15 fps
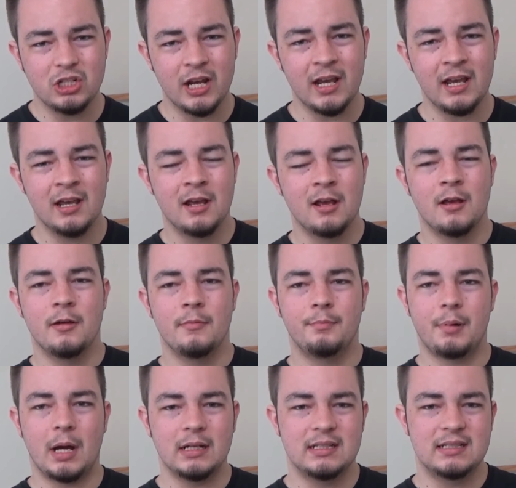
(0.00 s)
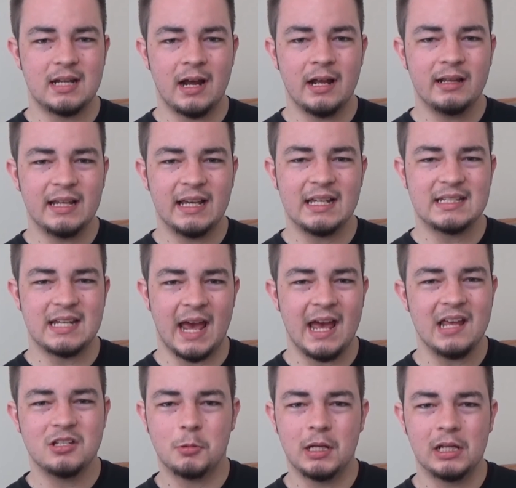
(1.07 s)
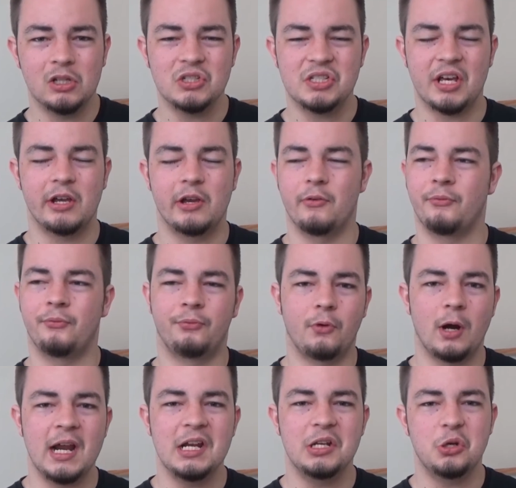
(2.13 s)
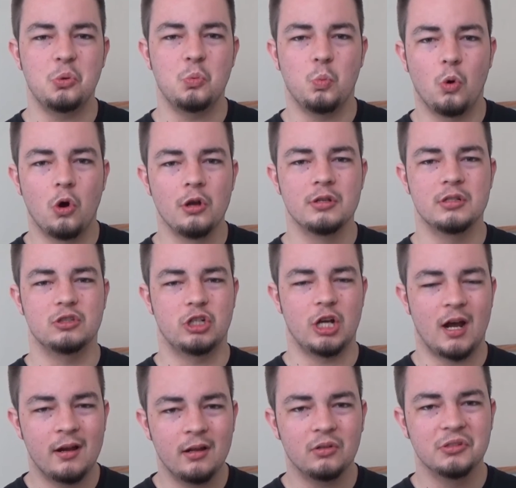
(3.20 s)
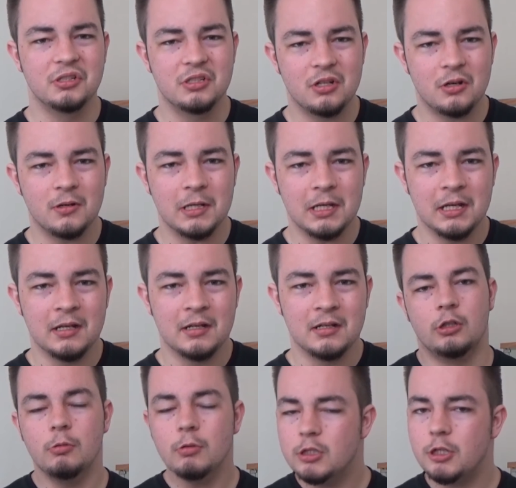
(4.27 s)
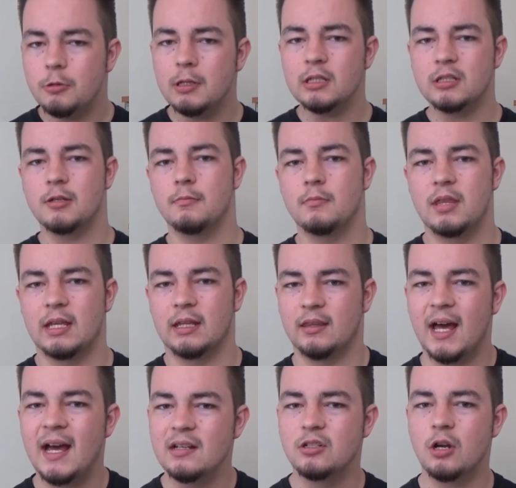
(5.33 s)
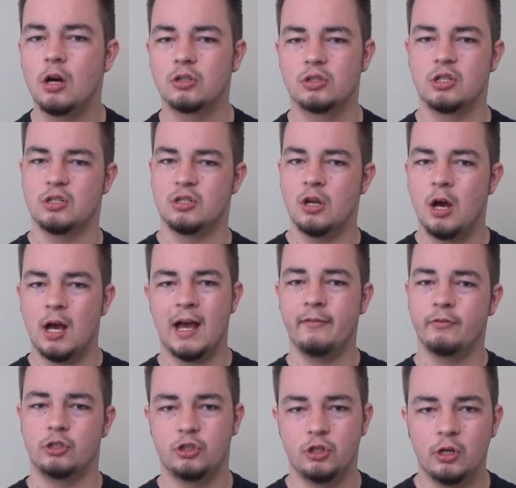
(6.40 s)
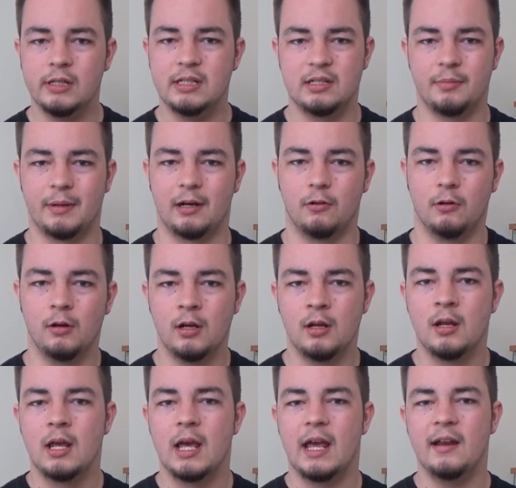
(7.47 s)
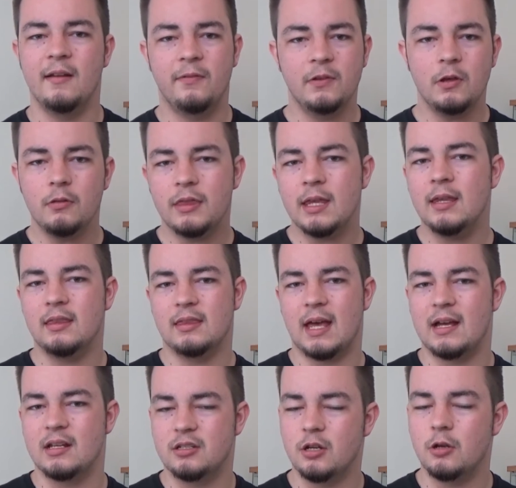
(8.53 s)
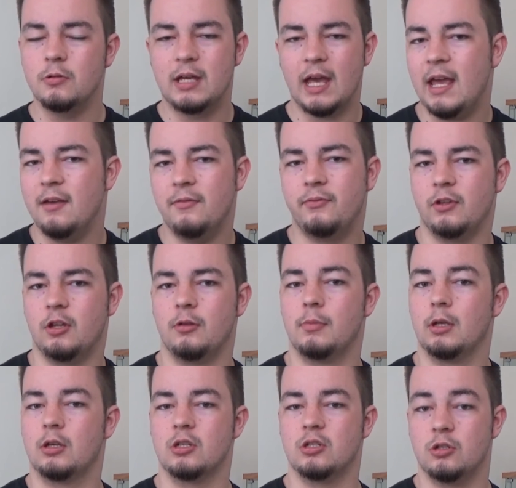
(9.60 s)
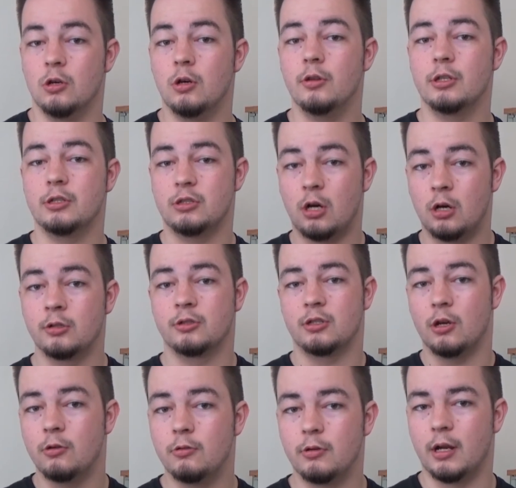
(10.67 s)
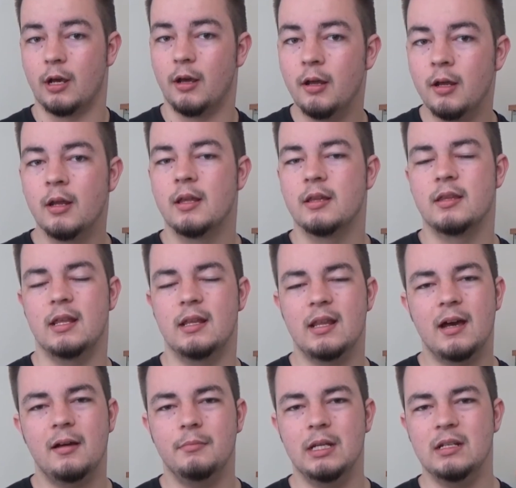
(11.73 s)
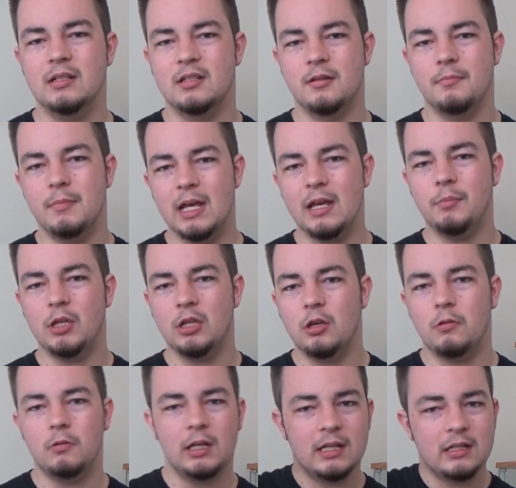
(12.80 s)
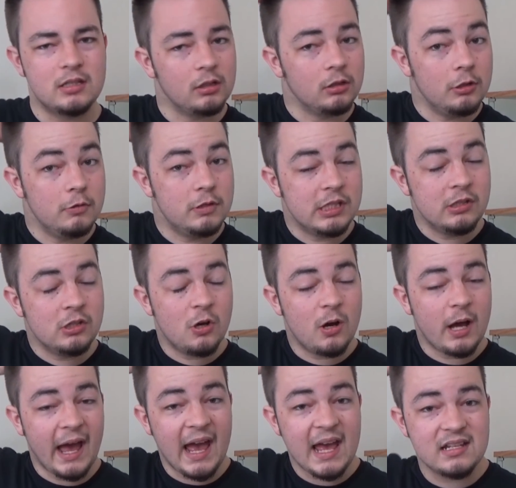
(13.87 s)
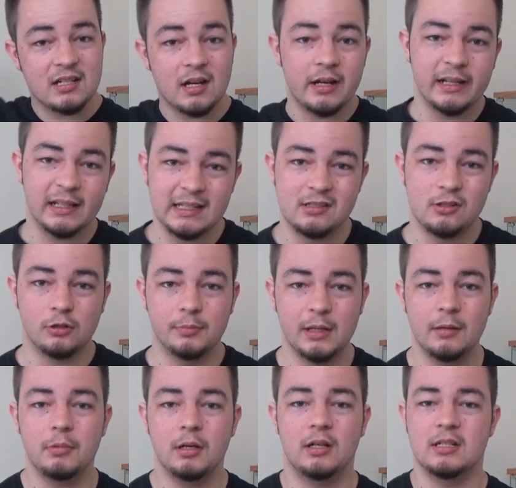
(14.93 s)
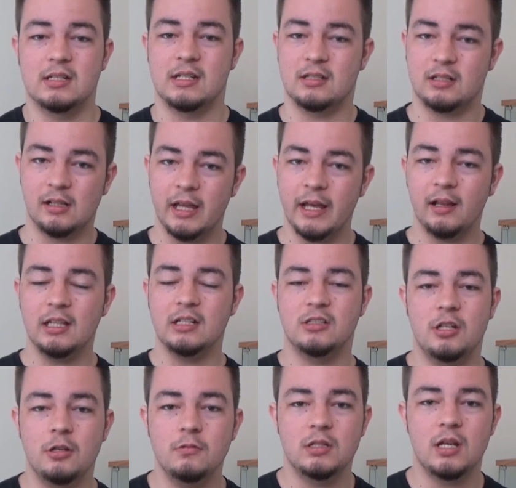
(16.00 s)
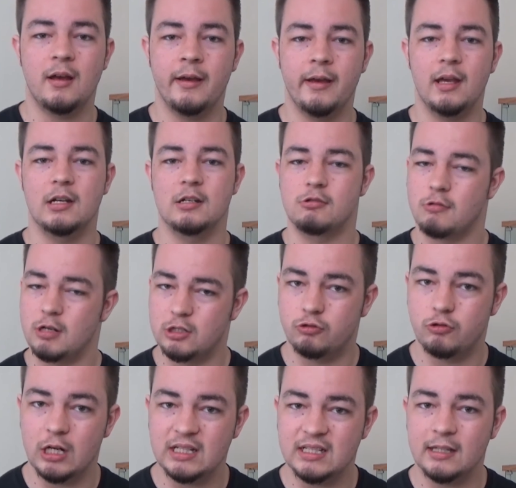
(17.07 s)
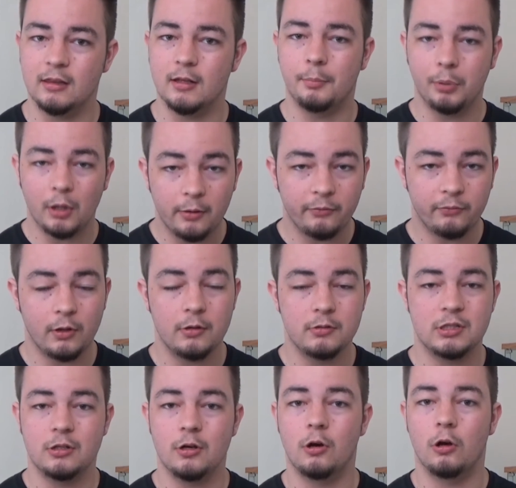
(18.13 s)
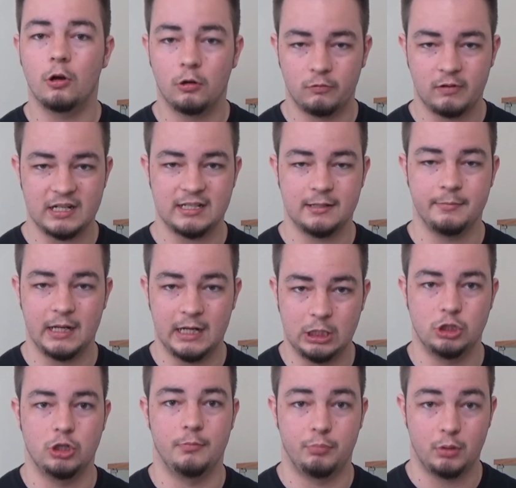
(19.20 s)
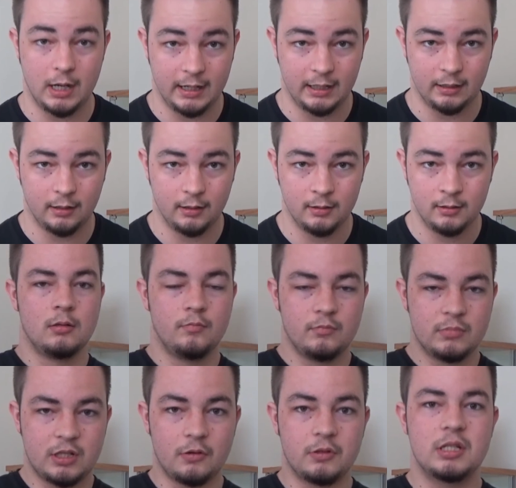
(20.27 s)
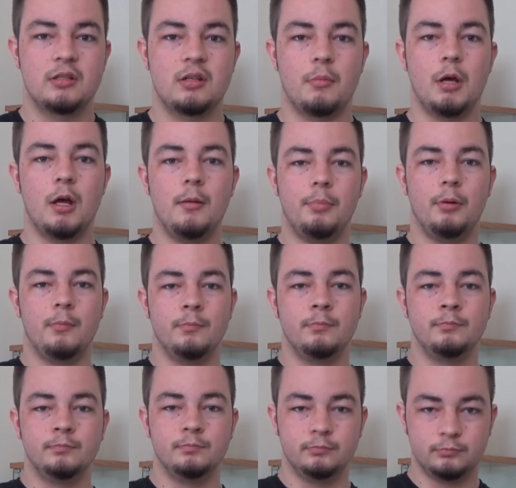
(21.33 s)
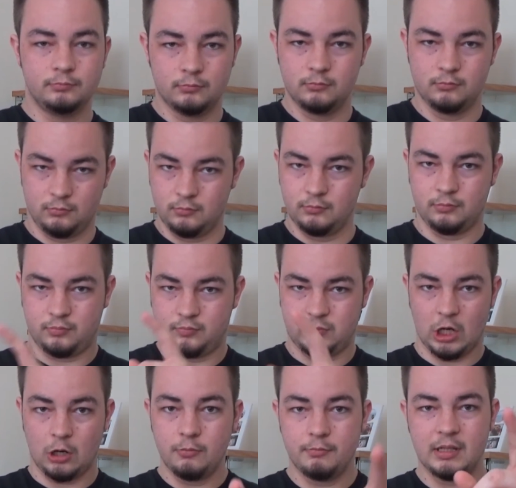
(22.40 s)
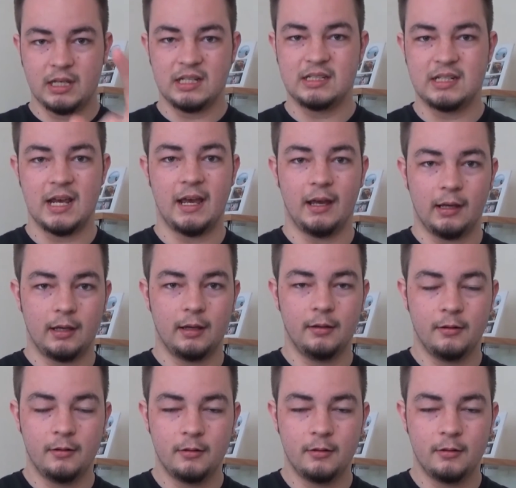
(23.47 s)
it? By styling its hair so it looks like a frayed and worn child's toy? You are doing something that dog does not have a choice about. And if you think that's okay for you because you're the dog's owner, then that means that maybe you need to loosen your hair tie a little bit because it's clearly too tight and it's restricting the blood flow to your already miniature brain. So to sum up, don't be a dick.